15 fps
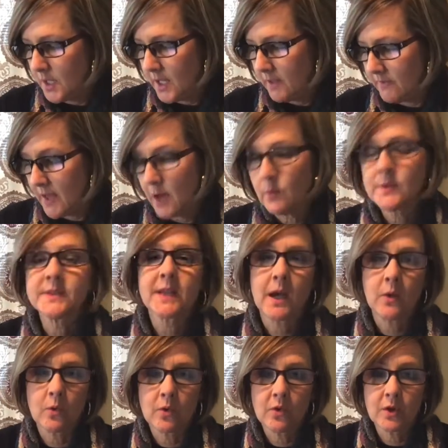And that was, I
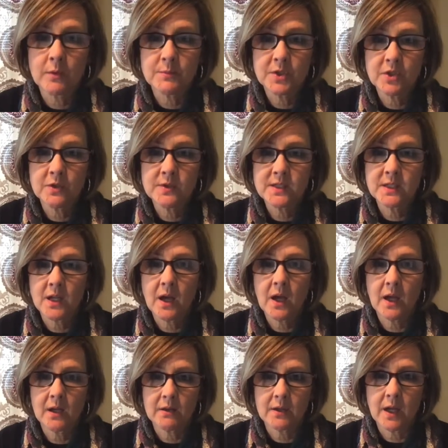ordered them Tuesday
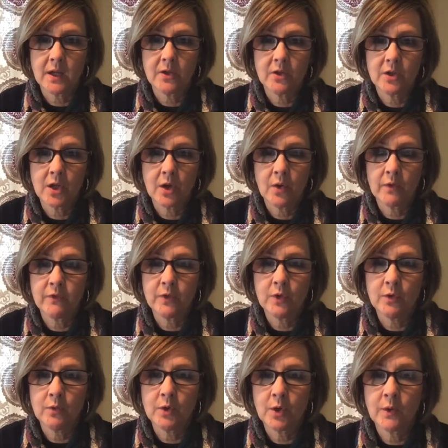night. And you know, if
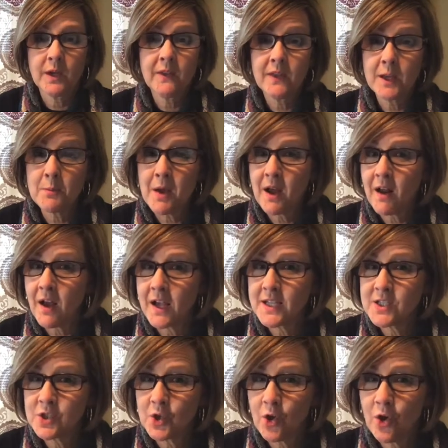you know anything about
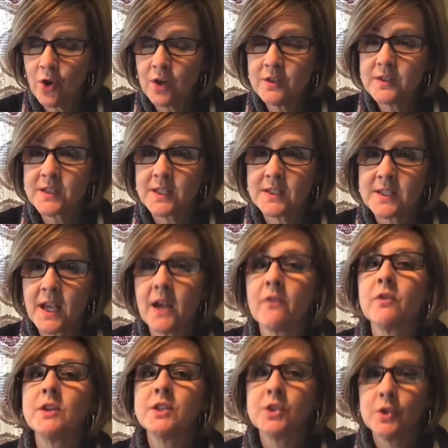Ice Yarns, is
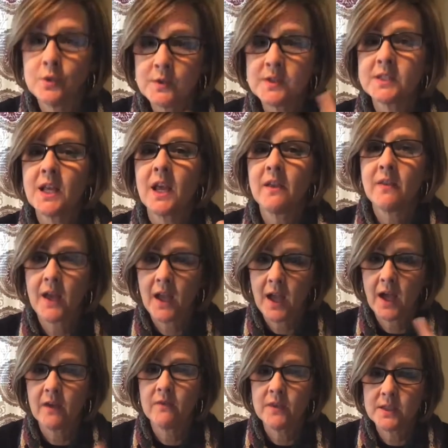every Tuesday they
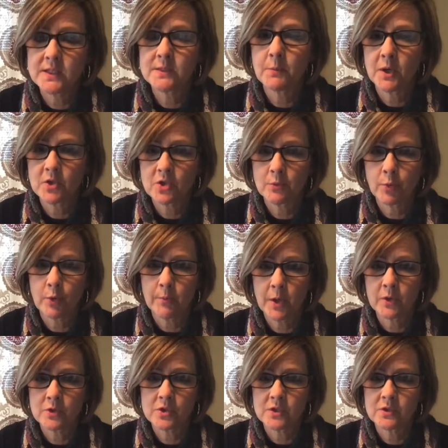have these special
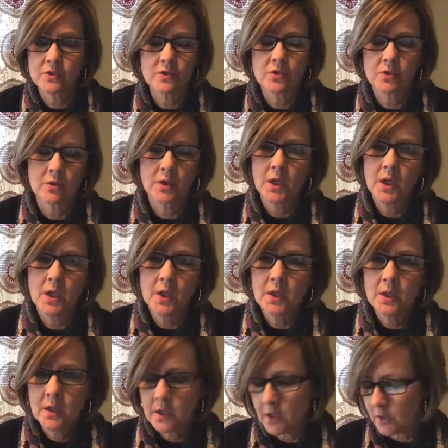promotions or
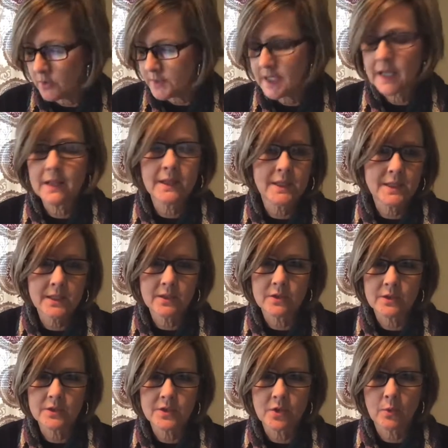daily
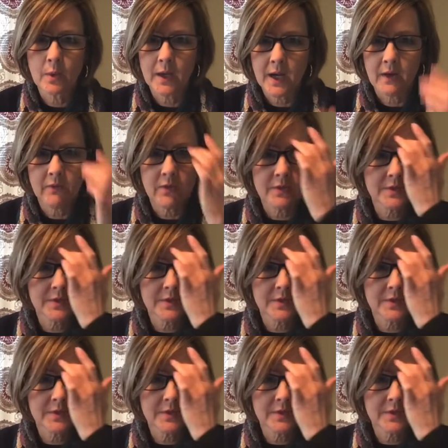deals or whatever.